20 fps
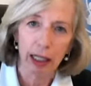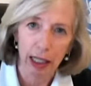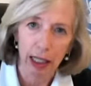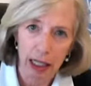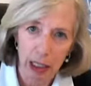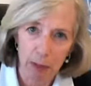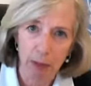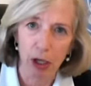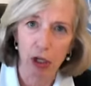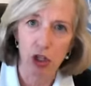
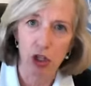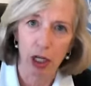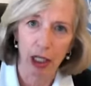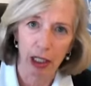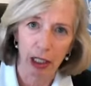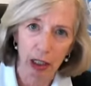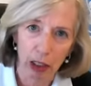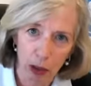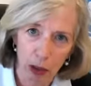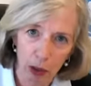
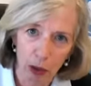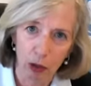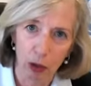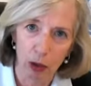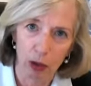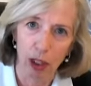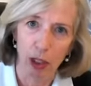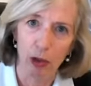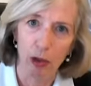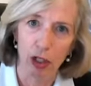especially
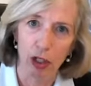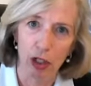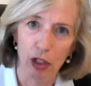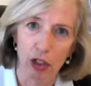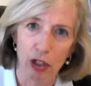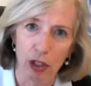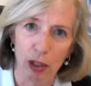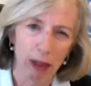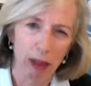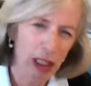adult
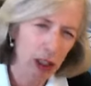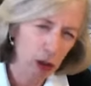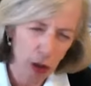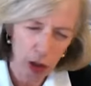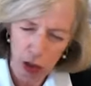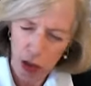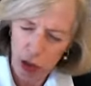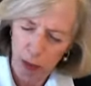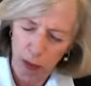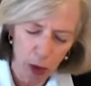education, but
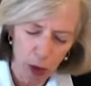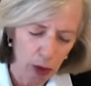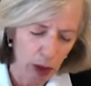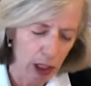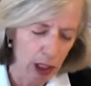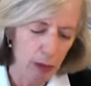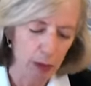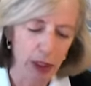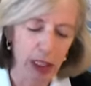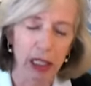education broadly
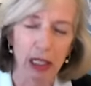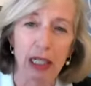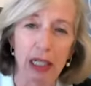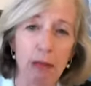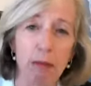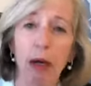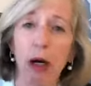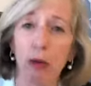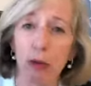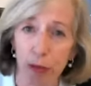speaking is
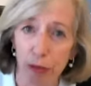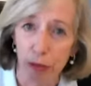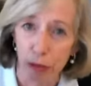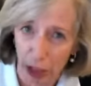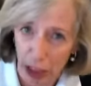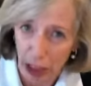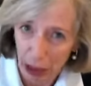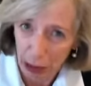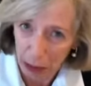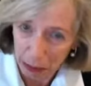about the
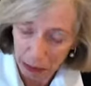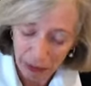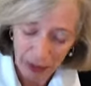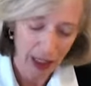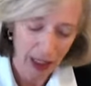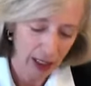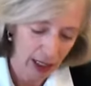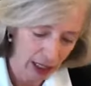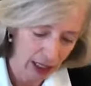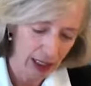freedom.
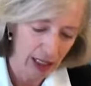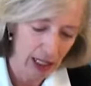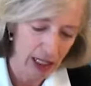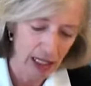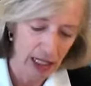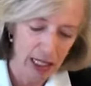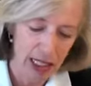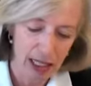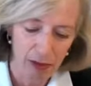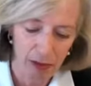And this
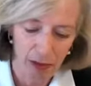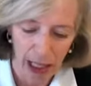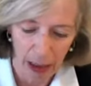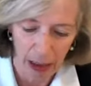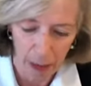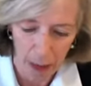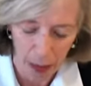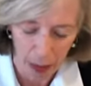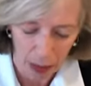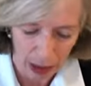is very
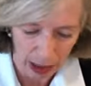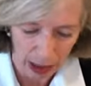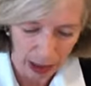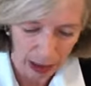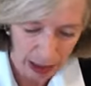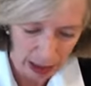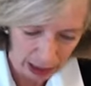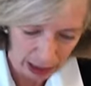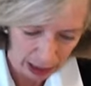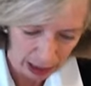
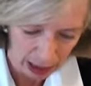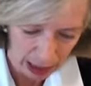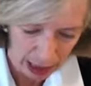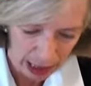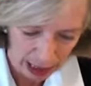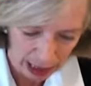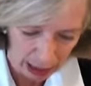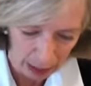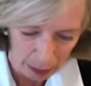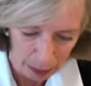important.
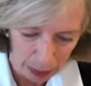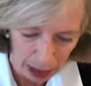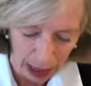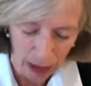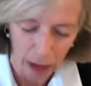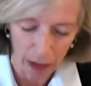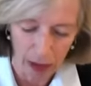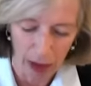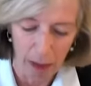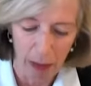It's
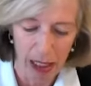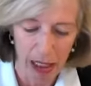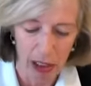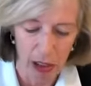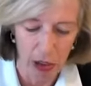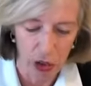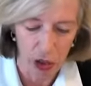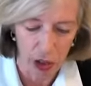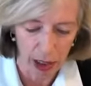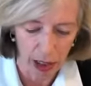part of the
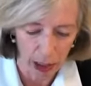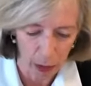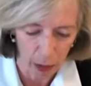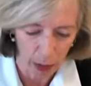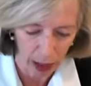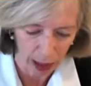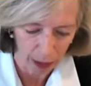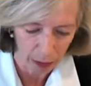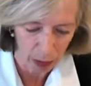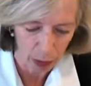message that
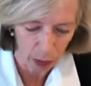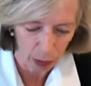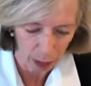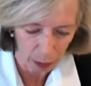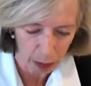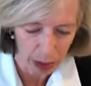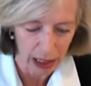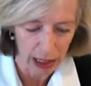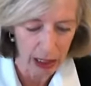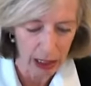we have to
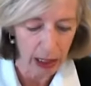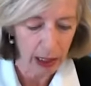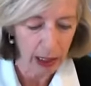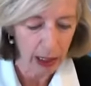repeat